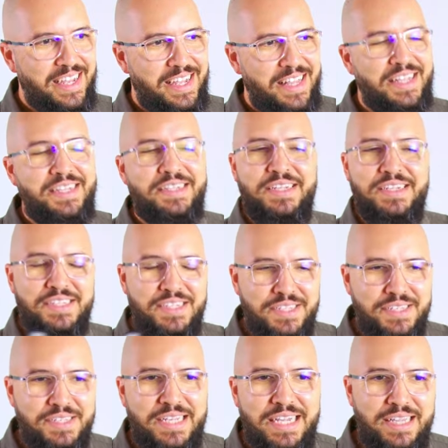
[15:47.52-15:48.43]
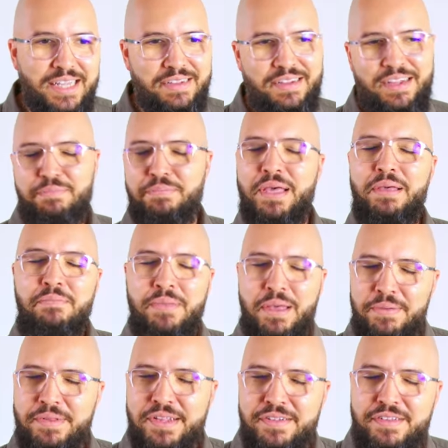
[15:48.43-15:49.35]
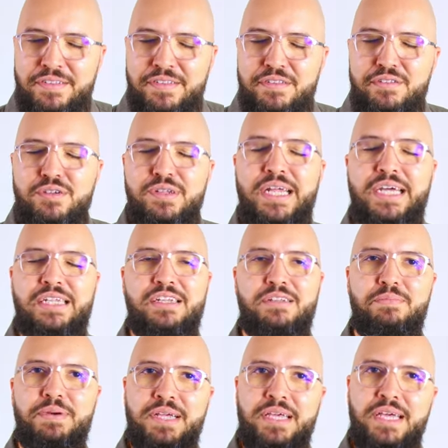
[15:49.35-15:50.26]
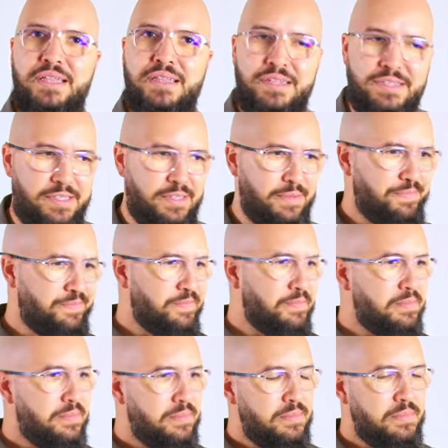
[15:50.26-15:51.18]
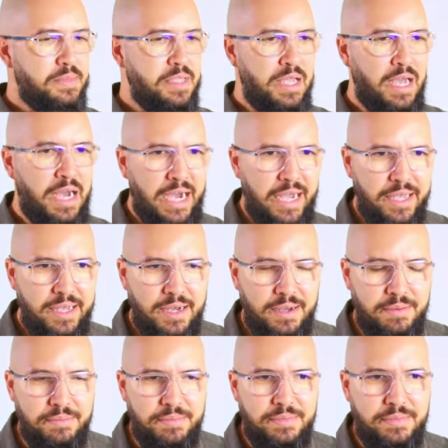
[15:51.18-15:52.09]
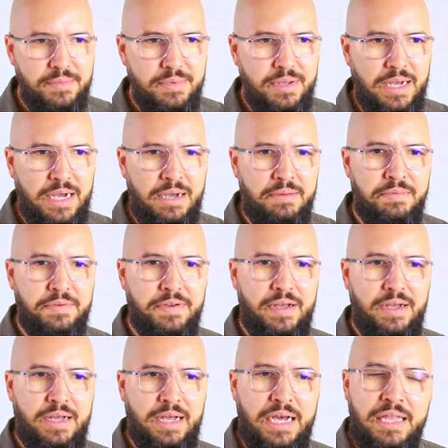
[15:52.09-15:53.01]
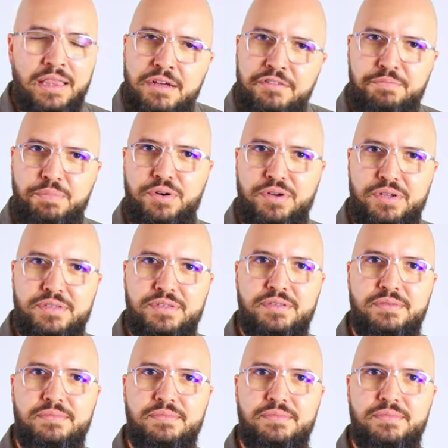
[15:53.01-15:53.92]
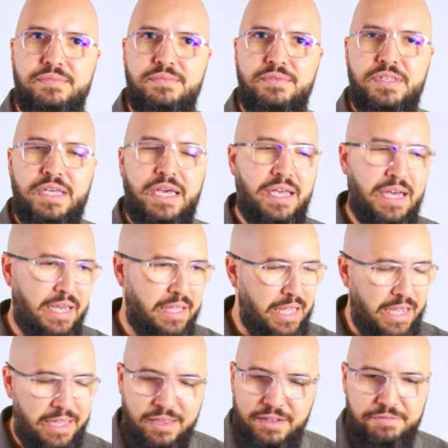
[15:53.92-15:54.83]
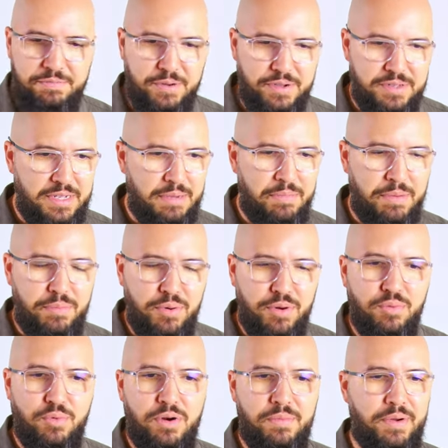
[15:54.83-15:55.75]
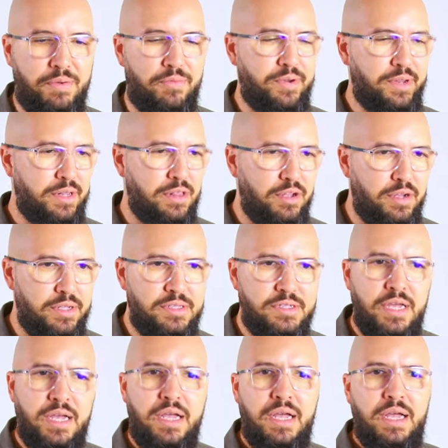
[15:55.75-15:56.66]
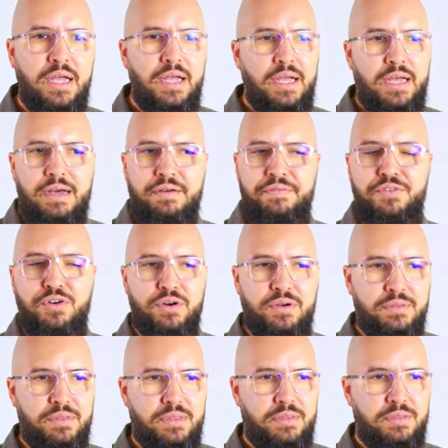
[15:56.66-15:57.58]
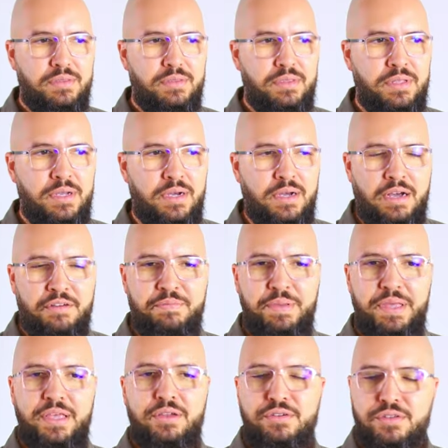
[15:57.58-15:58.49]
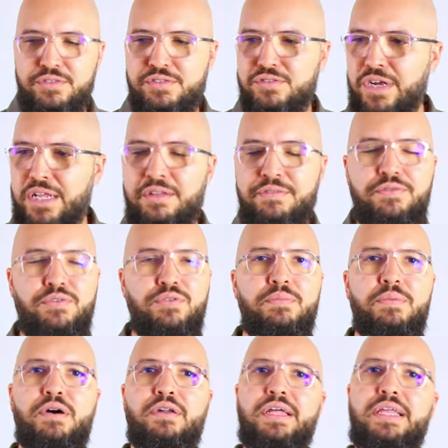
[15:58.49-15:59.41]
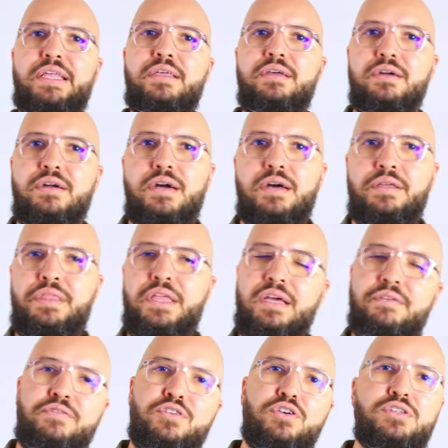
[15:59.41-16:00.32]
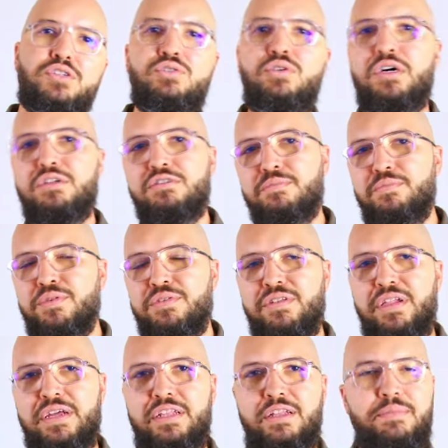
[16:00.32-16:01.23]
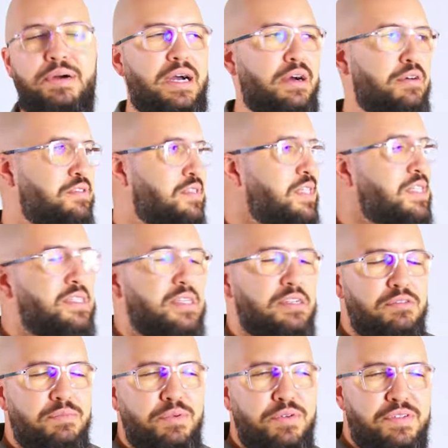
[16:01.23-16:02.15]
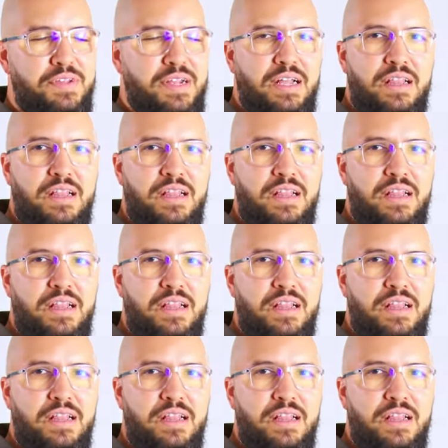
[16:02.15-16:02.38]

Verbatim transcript: Let's just say this, like may maybe this is disconnected, but get this. I um I I love books, okay? I, I love books. I'm a bookworm. I read a lot. I've got uh, I've been here in Australia for about a year. I think I've got two hundred books laying in my house, six hundred books that I